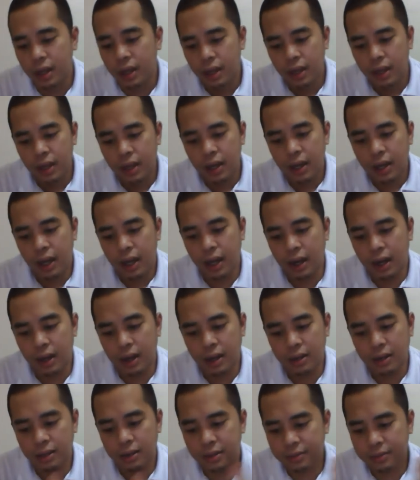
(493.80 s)
Uh,
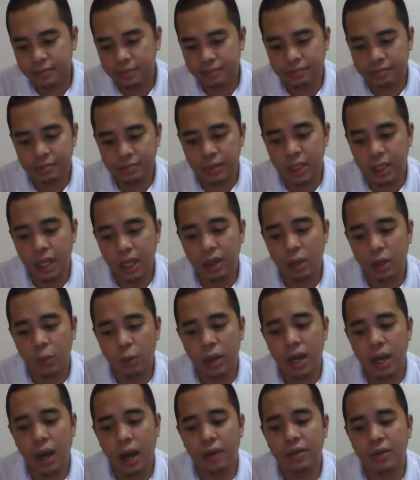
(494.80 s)
Now that we
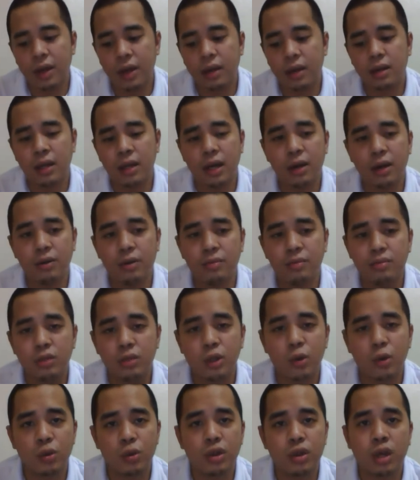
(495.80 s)
got that down, 2
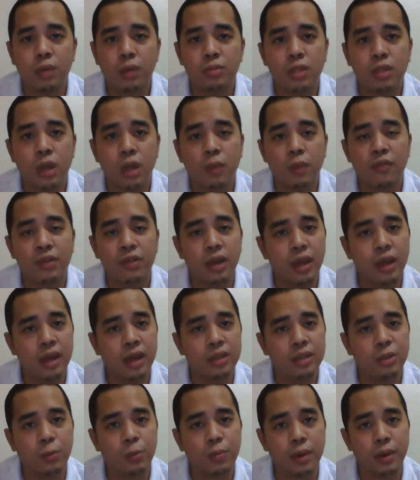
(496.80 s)
thumbs up for the ease
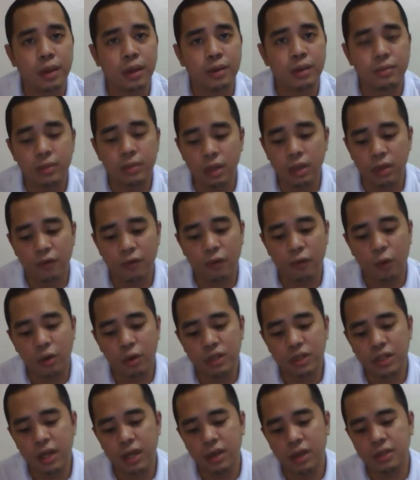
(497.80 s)
of build in the
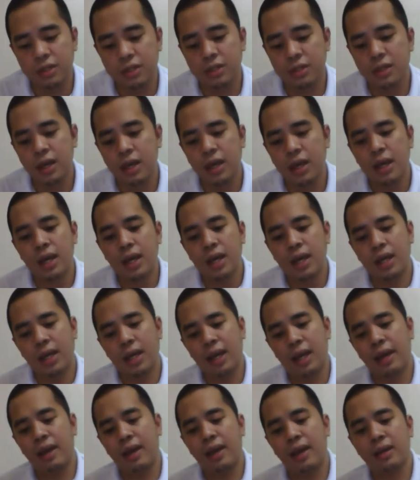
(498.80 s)
Vortex. Let
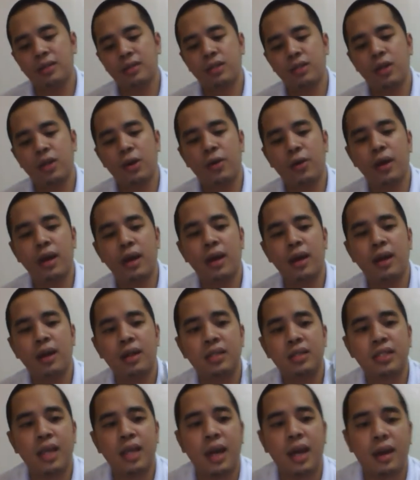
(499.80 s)
us go ahead and
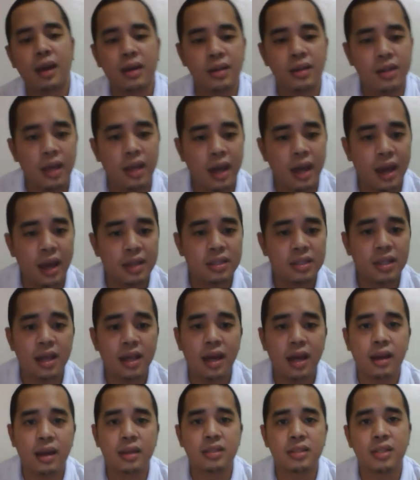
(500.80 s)
tackle the
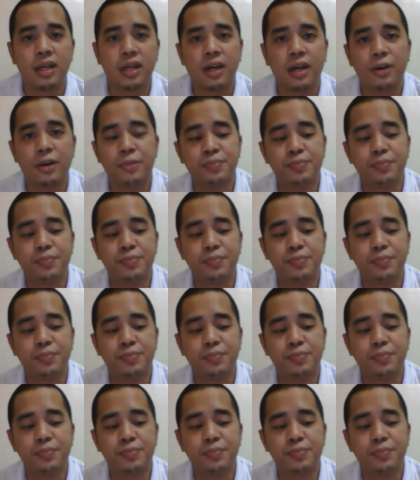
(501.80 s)
aesthetics now.